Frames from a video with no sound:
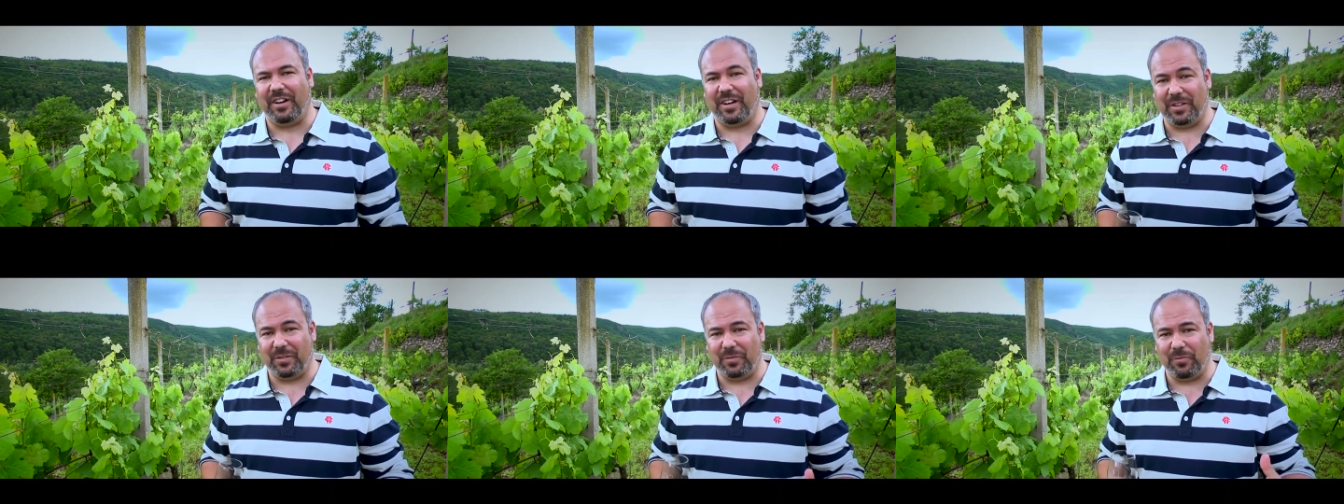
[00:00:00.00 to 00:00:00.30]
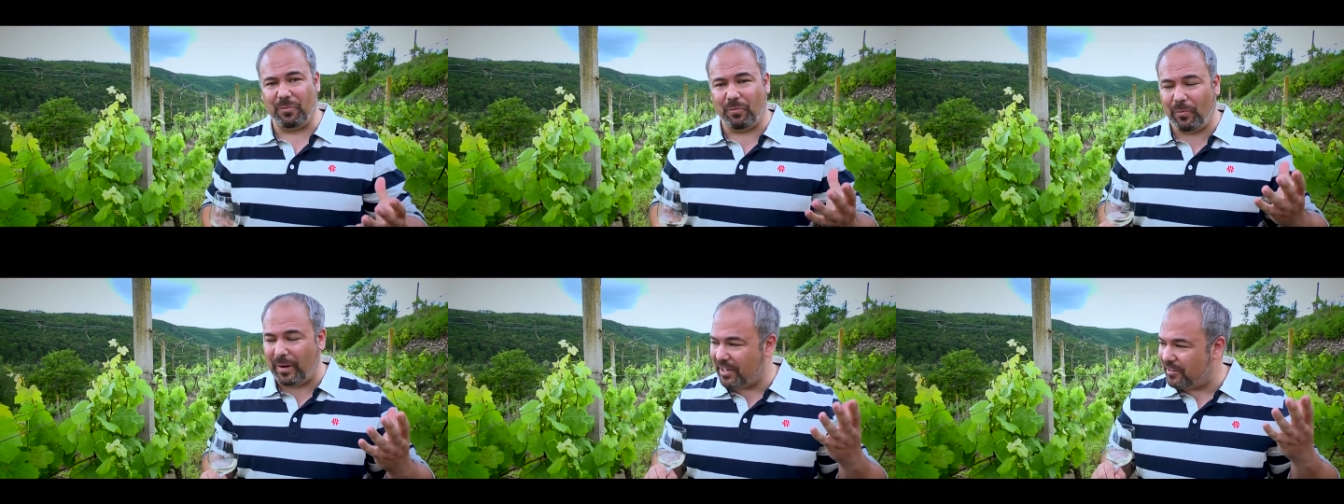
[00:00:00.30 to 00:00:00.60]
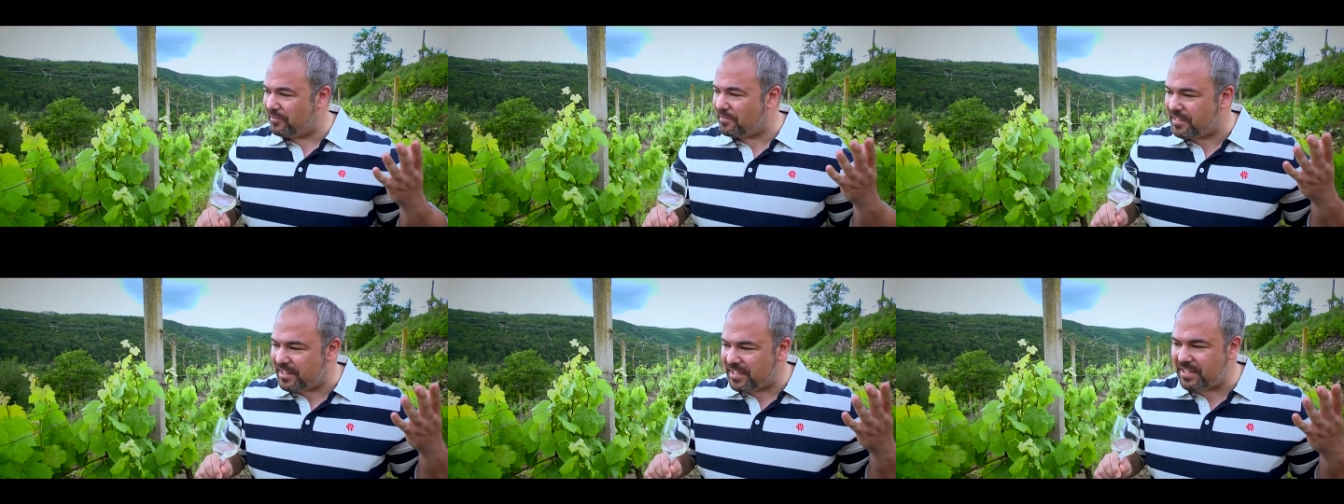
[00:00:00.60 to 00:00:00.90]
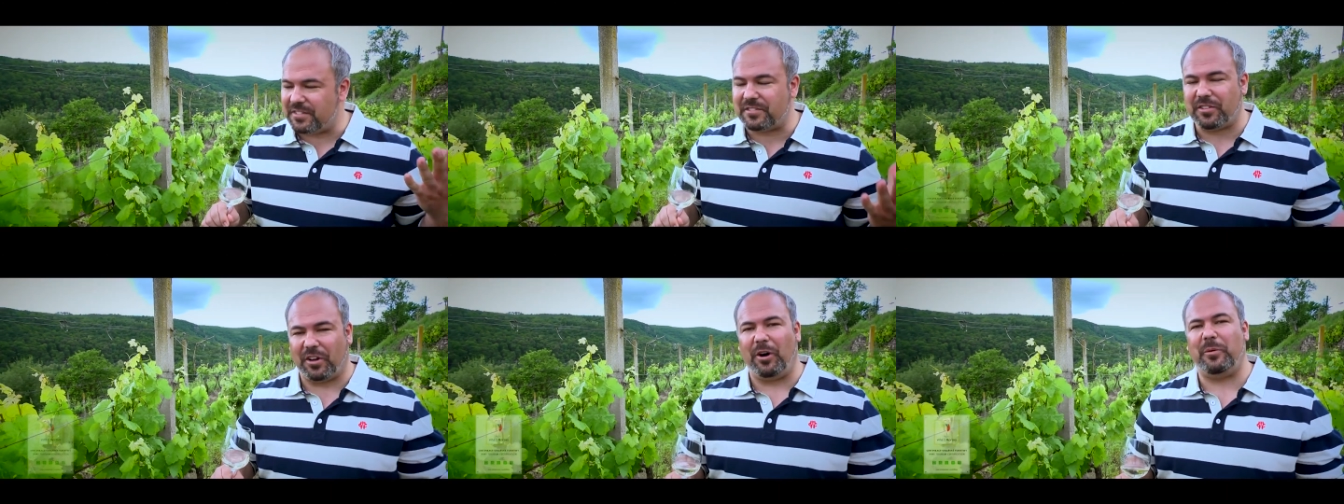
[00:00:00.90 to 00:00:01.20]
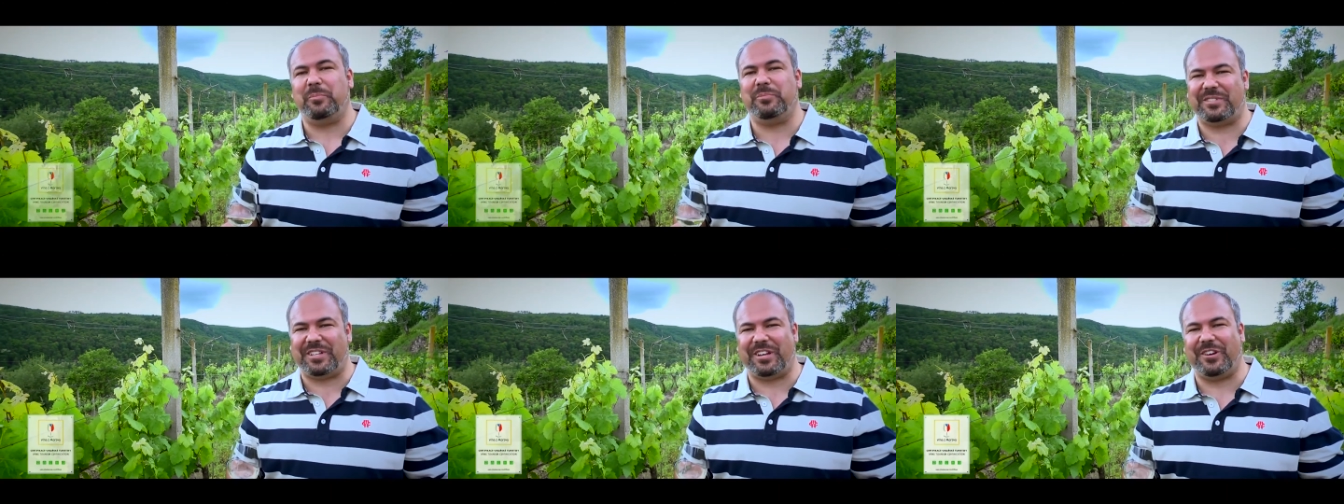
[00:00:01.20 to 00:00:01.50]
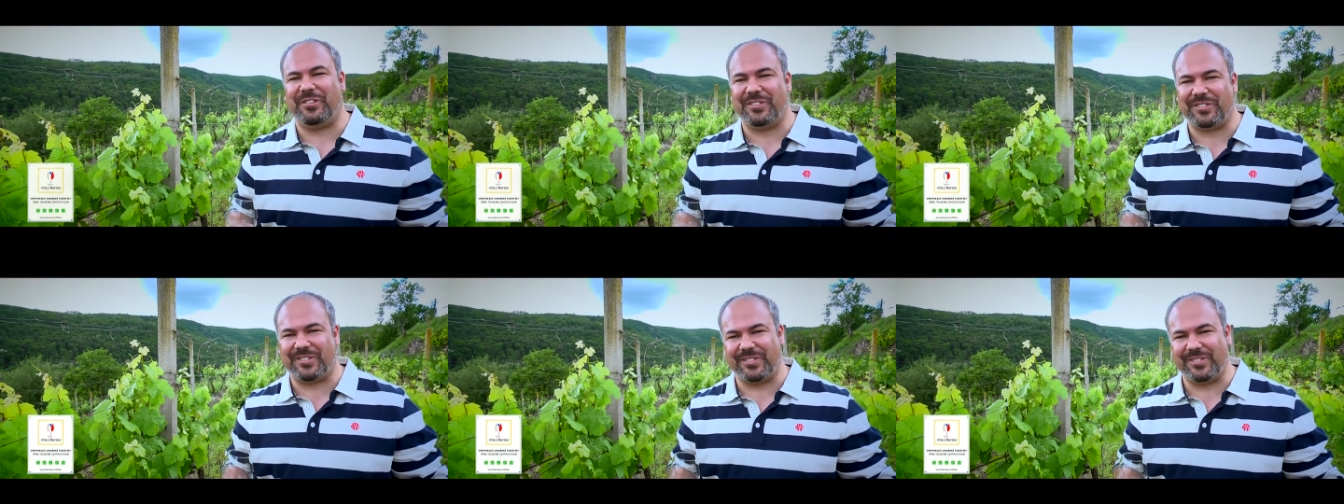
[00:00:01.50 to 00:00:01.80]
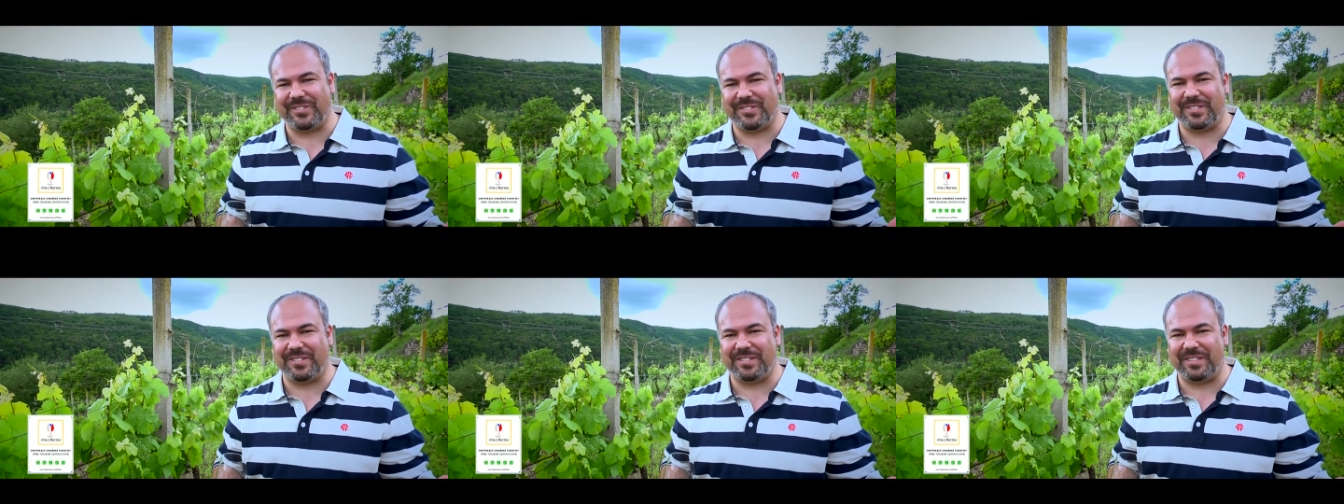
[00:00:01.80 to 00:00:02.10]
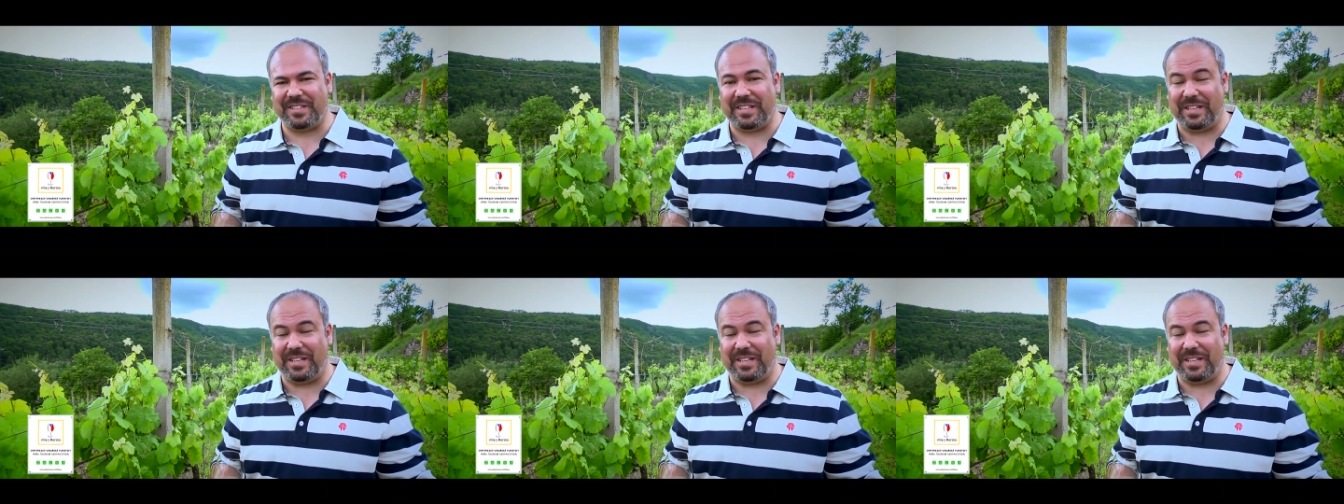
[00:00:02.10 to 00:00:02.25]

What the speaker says: on one of the top terraces